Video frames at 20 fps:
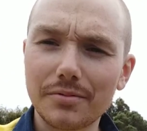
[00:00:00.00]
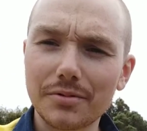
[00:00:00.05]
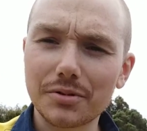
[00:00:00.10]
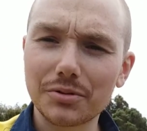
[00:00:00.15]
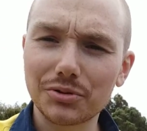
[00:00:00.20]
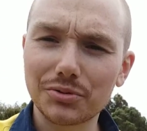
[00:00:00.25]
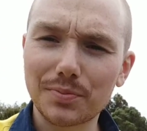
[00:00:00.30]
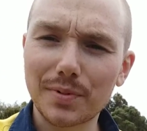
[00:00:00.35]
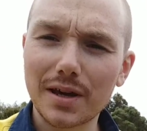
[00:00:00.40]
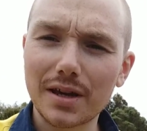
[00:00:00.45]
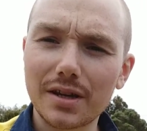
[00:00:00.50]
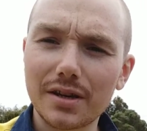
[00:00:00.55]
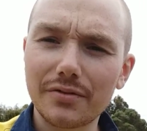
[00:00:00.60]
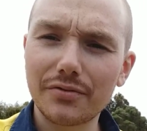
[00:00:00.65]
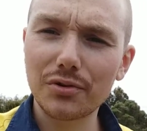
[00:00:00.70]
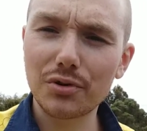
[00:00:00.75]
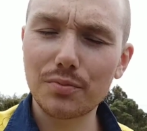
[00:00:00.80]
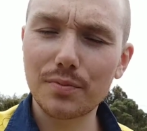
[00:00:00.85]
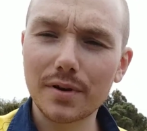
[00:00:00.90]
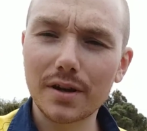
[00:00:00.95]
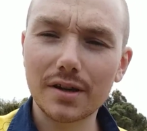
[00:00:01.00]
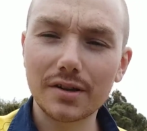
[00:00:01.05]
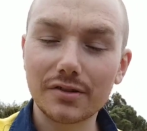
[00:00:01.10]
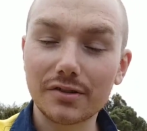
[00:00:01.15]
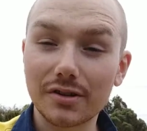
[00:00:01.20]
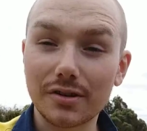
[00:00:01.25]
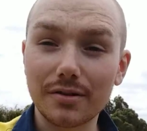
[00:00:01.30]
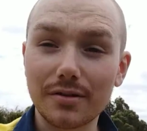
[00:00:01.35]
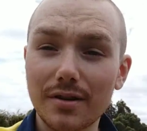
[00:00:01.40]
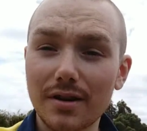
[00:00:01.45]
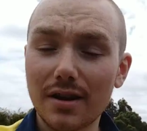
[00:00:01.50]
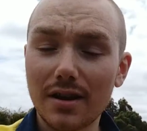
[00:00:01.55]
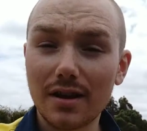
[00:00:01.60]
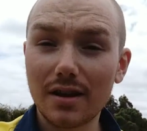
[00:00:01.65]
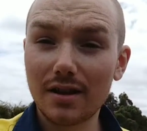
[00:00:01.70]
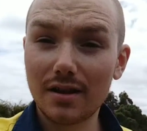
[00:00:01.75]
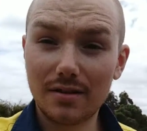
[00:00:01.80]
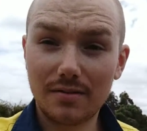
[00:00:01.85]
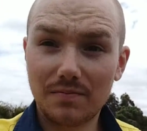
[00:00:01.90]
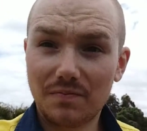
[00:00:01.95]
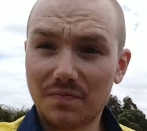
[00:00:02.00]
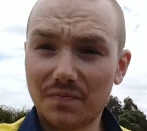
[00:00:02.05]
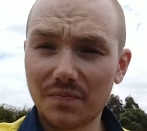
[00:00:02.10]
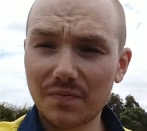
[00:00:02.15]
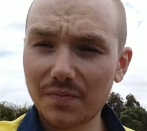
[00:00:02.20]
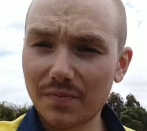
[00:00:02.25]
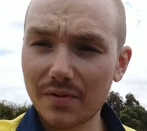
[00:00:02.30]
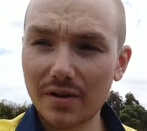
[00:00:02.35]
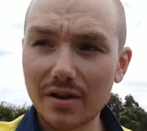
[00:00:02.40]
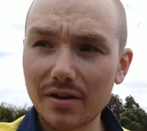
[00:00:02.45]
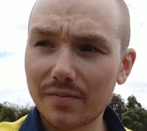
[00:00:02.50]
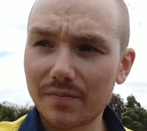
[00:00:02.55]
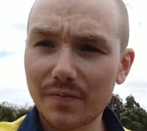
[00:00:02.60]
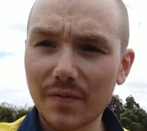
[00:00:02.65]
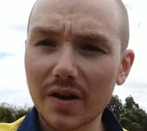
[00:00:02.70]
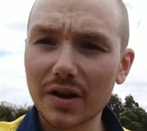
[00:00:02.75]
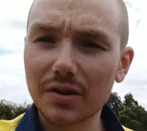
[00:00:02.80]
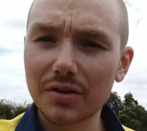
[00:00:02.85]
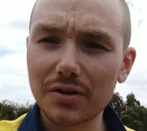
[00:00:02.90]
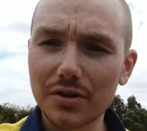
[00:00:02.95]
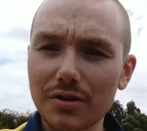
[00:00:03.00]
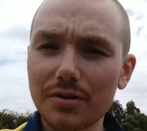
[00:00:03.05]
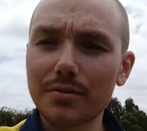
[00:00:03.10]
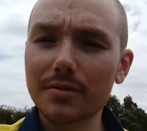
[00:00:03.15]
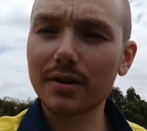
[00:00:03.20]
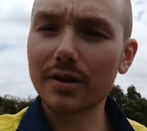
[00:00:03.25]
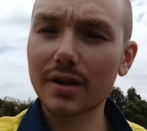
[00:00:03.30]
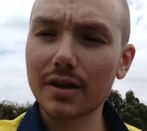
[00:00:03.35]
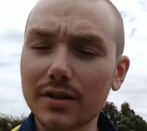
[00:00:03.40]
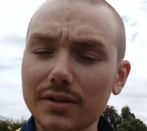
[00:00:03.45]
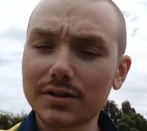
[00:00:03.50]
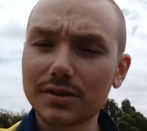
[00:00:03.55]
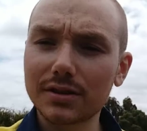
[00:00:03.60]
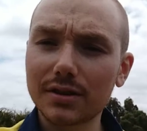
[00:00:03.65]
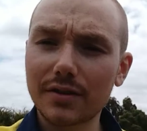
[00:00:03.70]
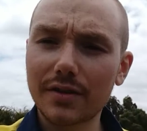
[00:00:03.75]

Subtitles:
Which was paid, full pay. So yeah, thank you, I guess.